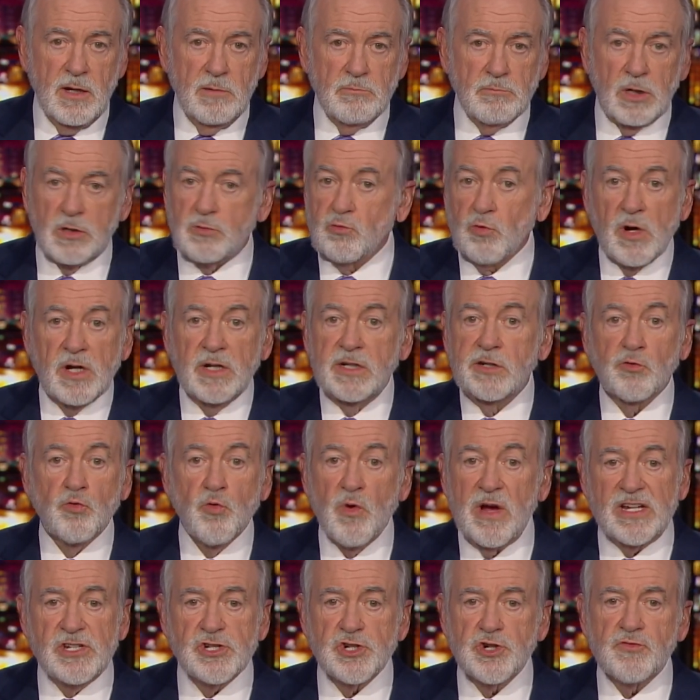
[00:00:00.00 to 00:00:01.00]
but were
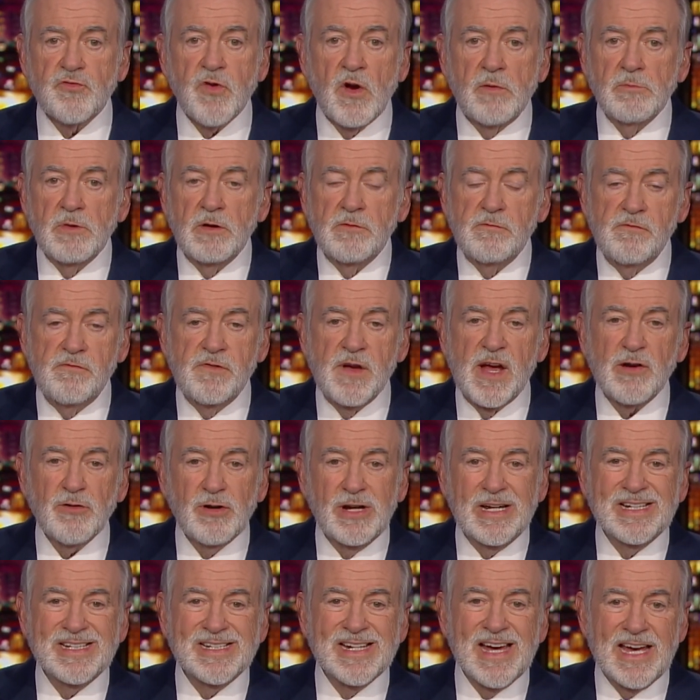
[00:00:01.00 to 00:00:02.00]
enriched from the
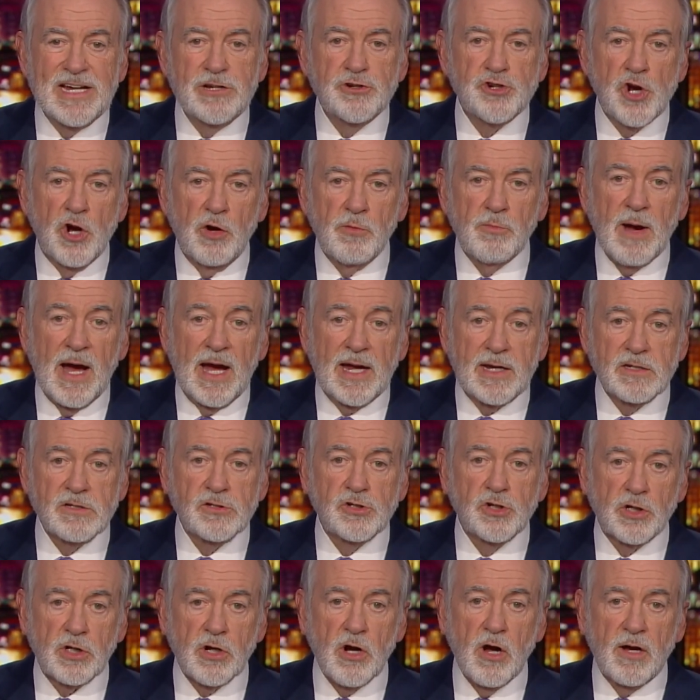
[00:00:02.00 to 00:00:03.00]
very day Joe Biden
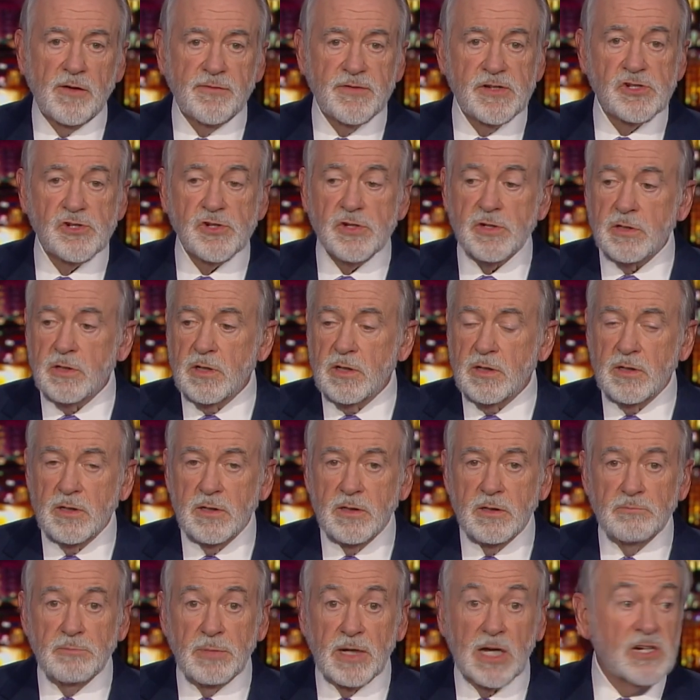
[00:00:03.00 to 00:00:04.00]
took office
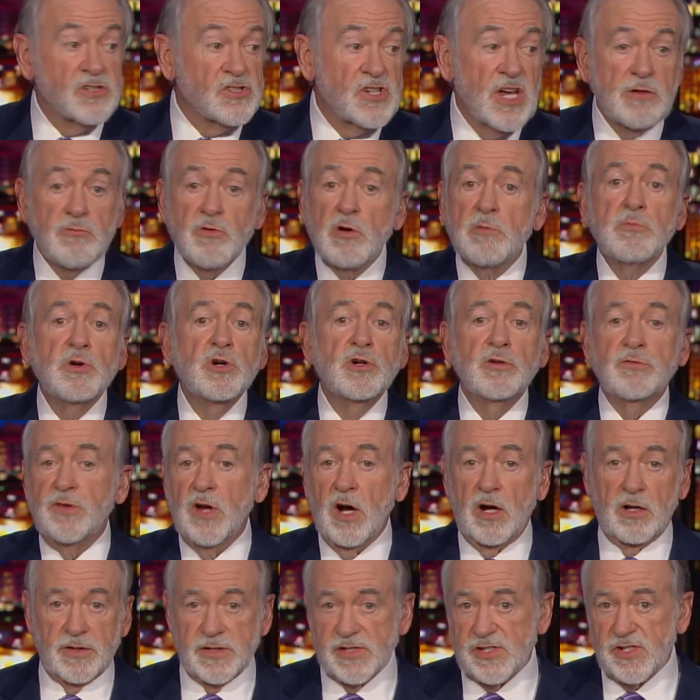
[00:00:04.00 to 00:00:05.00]
because he removed
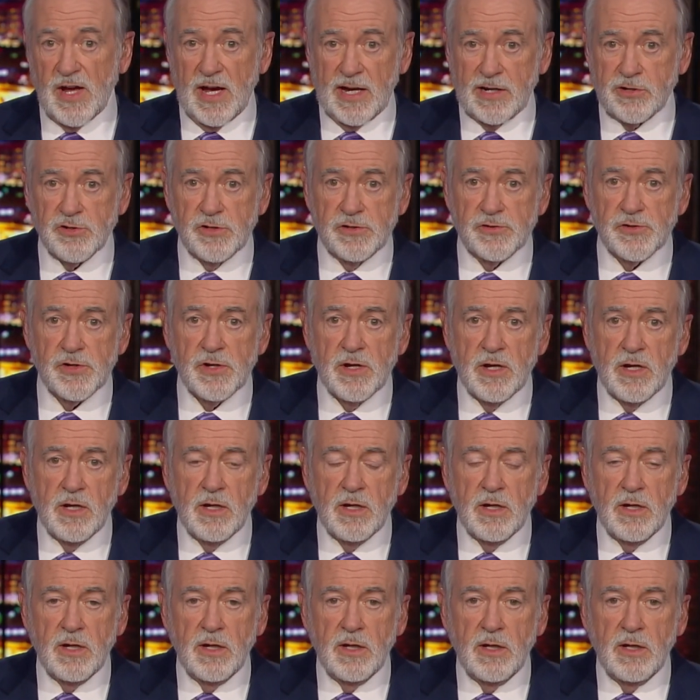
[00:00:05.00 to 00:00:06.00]
all the sanctions.
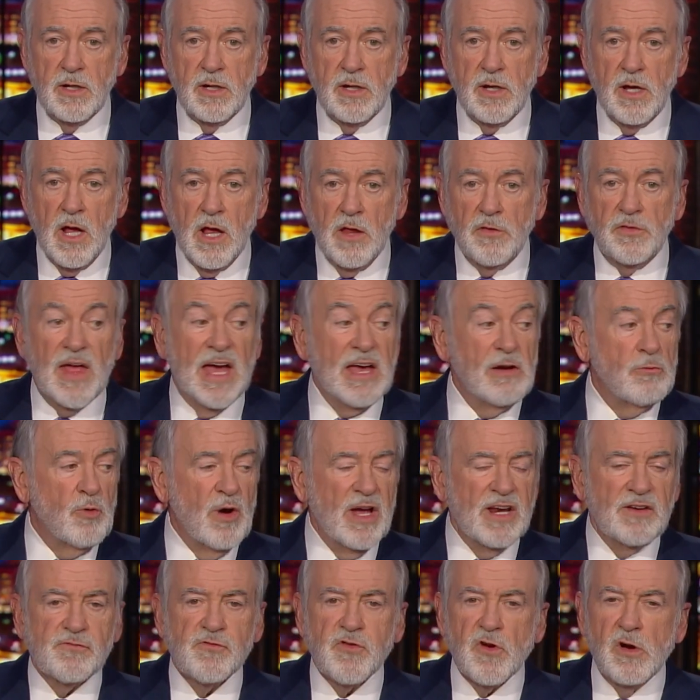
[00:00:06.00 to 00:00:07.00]
They
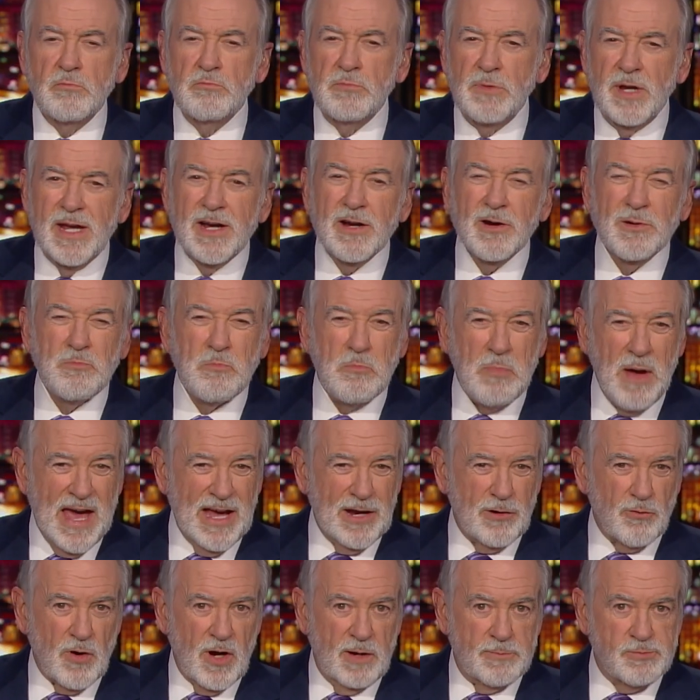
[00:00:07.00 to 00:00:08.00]
went from near
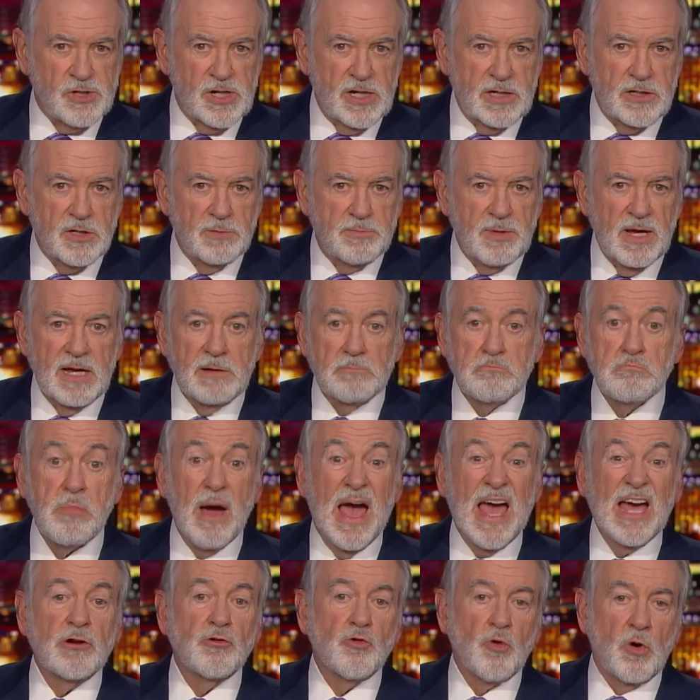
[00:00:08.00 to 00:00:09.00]
bankruptcy to being
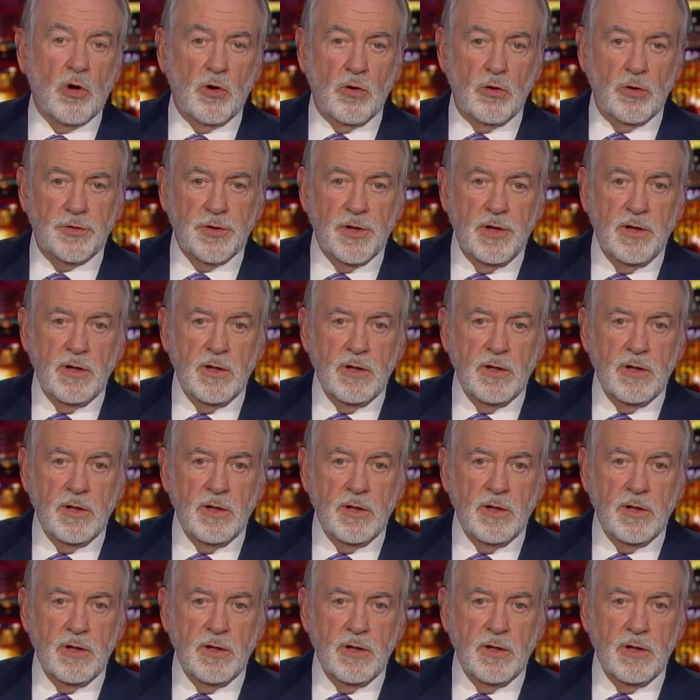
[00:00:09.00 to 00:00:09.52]
bankrolled,